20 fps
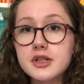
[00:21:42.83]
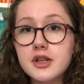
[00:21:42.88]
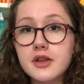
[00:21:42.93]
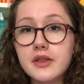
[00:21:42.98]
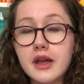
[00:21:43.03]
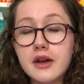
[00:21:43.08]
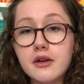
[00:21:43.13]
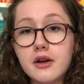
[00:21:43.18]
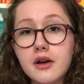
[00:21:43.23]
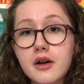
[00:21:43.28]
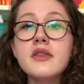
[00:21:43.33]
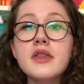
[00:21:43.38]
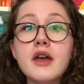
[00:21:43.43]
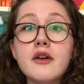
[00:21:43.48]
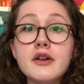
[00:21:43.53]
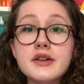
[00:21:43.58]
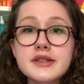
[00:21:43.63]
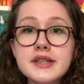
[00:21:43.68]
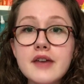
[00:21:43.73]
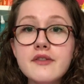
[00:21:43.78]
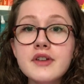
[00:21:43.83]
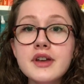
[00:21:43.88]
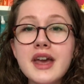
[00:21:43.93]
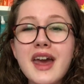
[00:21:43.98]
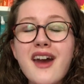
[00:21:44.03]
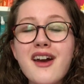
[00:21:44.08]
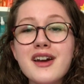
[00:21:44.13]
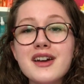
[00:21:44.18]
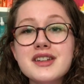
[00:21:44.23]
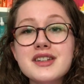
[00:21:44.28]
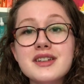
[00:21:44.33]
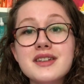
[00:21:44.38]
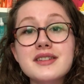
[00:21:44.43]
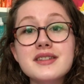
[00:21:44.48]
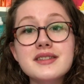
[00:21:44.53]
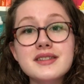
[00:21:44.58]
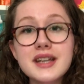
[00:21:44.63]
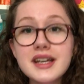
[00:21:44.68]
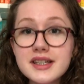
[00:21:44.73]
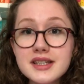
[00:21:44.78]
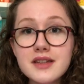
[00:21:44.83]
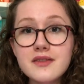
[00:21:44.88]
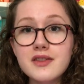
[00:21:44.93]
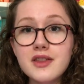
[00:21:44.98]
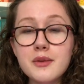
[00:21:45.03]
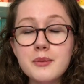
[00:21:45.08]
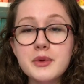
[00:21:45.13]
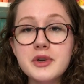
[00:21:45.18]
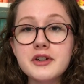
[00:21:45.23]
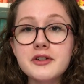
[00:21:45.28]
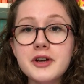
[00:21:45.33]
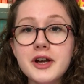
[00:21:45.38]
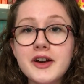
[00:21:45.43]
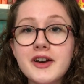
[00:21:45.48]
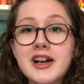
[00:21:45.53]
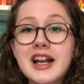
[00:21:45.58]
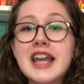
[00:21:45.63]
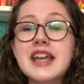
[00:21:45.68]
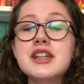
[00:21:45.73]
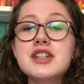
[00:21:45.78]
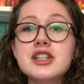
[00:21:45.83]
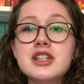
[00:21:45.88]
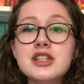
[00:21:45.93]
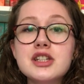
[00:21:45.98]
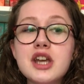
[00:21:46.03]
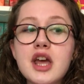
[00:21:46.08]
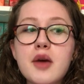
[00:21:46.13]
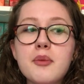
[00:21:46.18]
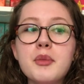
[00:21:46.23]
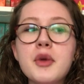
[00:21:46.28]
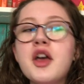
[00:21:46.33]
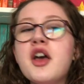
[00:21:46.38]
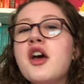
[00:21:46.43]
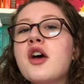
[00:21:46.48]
So there are 7 characters, 6 of them are in a relationship.